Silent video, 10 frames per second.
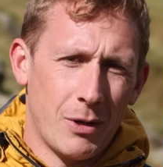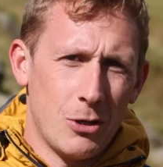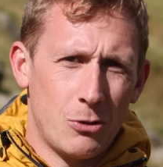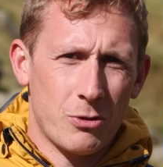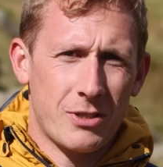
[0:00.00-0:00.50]
my
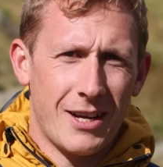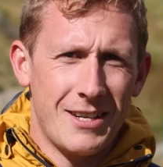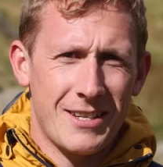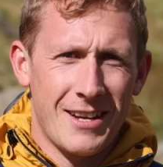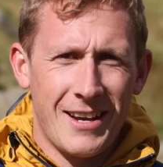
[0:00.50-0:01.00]
usual
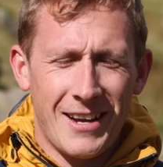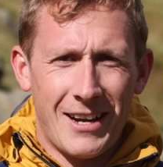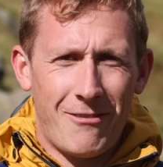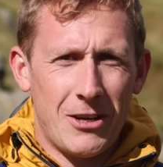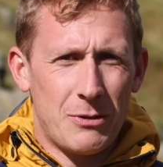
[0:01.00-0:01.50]
size,
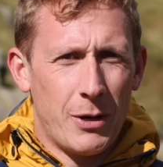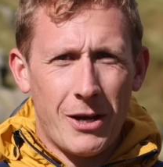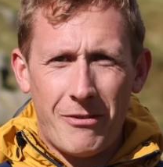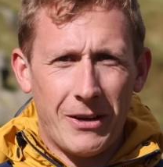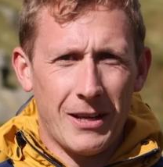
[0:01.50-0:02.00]
and it fits
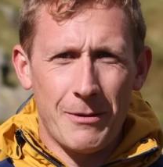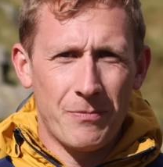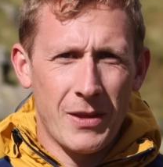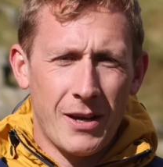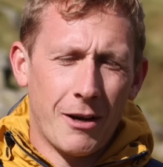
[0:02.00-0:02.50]
perfectly.
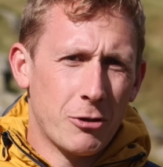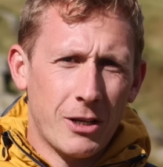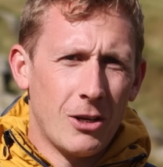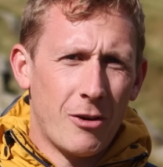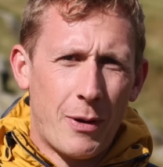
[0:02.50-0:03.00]
I've
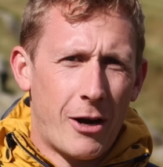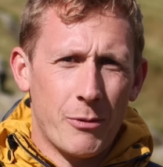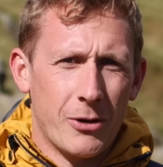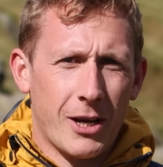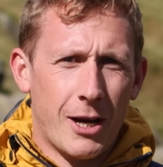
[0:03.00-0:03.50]
tried a lot of
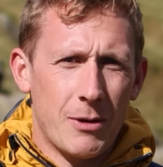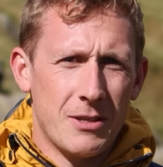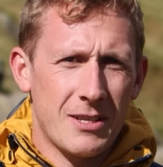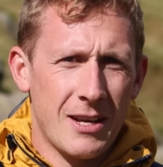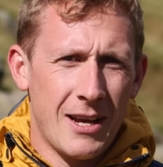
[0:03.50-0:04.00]
Páramo
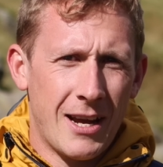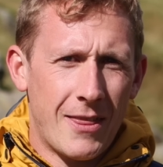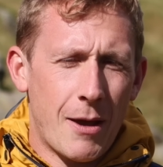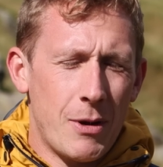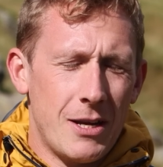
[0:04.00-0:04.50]
garments
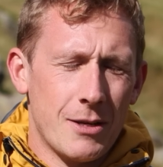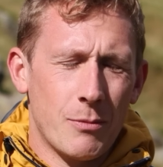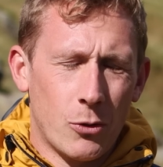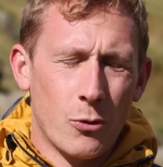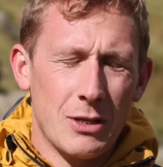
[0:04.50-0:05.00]
and their medium
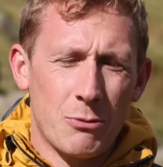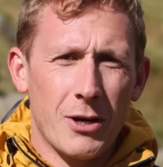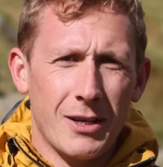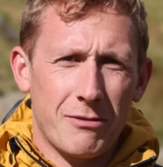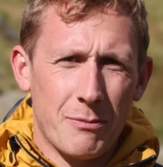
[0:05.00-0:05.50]
always
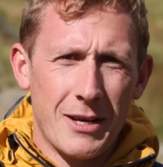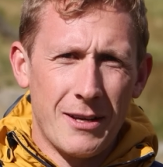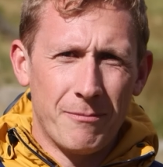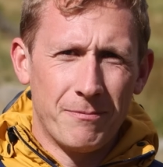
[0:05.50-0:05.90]
works for me.